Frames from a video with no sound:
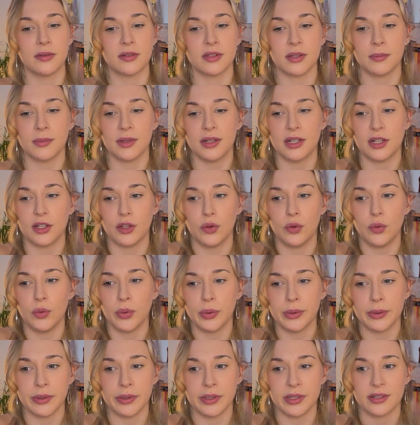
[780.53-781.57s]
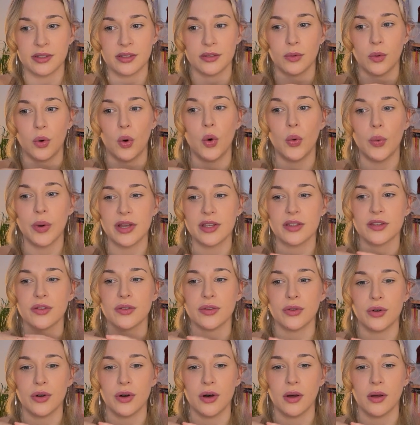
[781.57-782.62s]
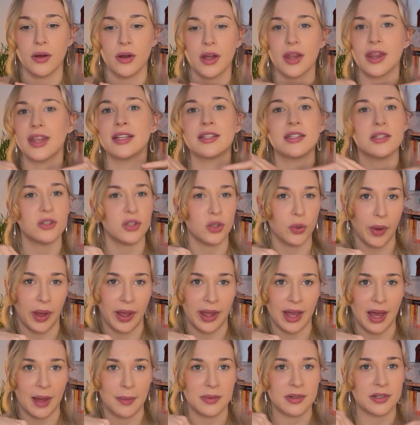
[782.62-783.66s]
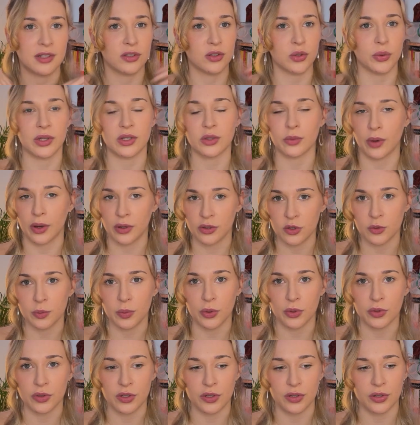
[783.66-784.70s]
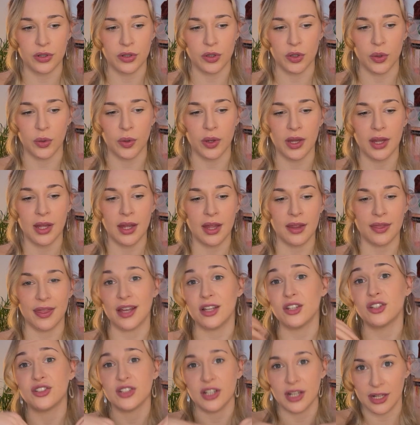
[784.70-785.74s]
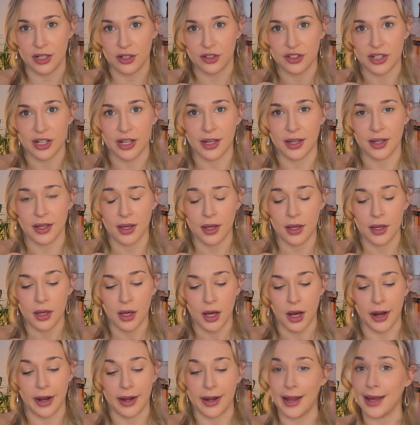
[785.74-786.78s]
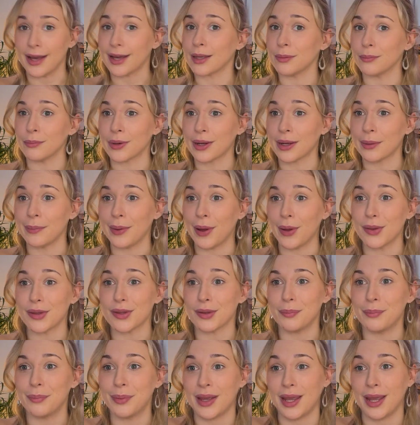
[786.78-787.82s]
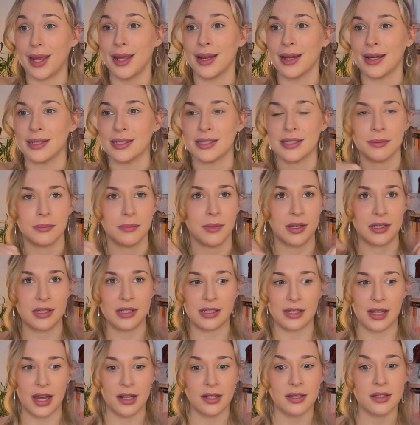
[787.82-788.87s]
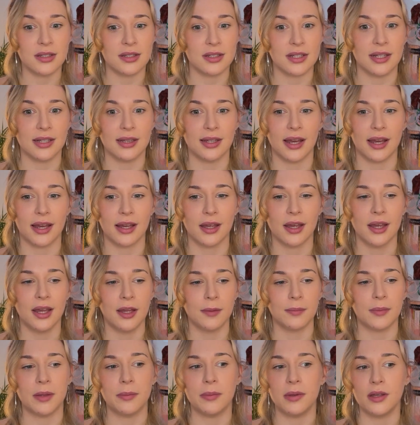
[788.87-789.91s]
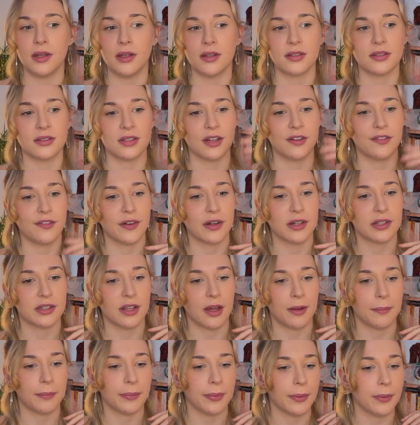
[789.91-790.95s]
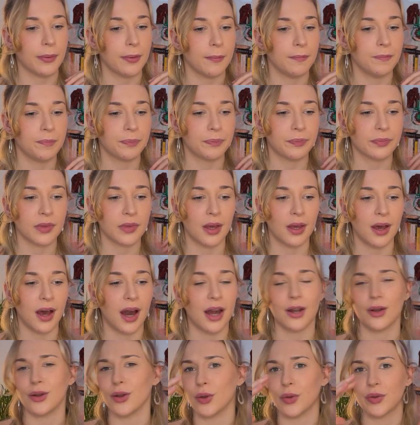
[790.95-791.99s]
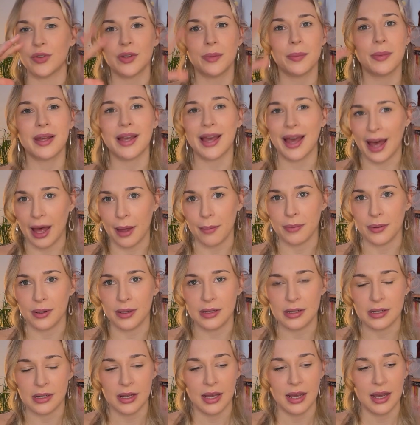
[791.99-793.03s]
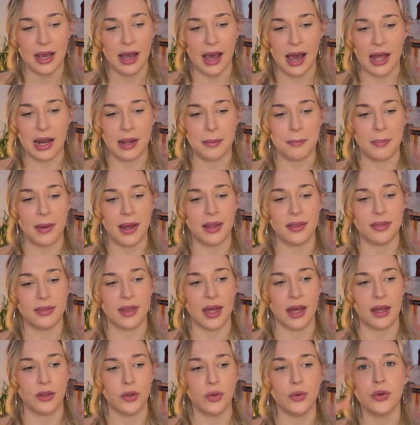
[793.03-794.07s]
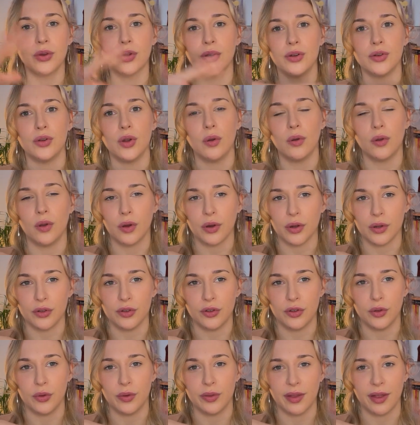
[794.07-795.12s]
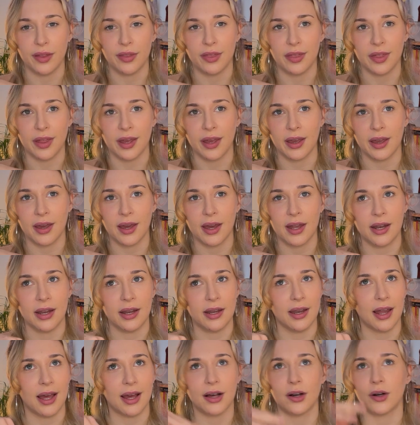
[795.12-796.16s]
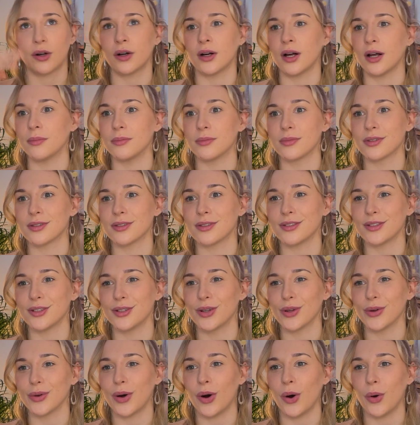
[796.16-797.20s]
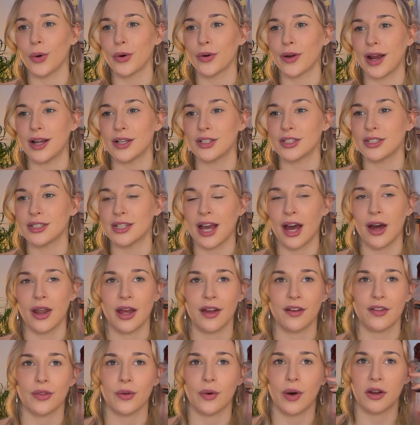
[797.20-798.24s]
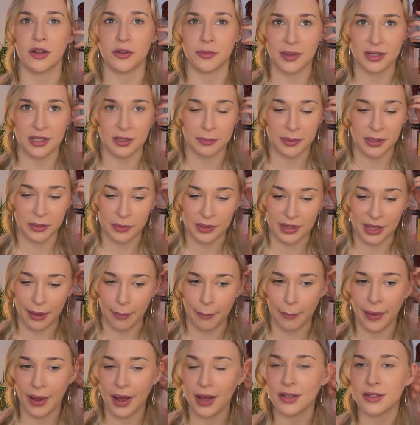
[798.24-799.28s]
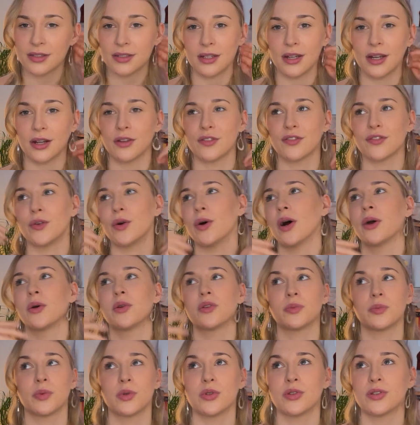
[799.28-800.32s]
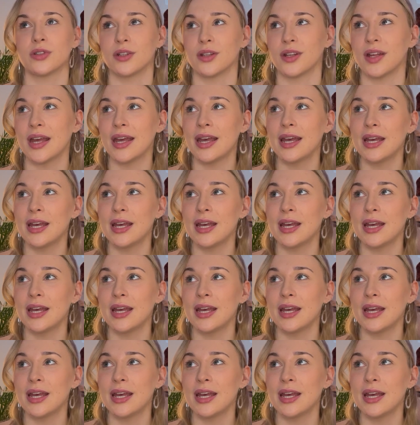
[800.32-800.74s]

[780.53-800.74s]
something that you always thought, this is who I am, this is always what I was supposed to do, that's changing. And that can bring about some pain and some uncertainty. Like, maybe, say, for example, I don't know, something happened and it meant that you could no longer do that thing. And then that comes, you know, a whole crashing down. I thought I was meant to be with that person. I thought I was supposed to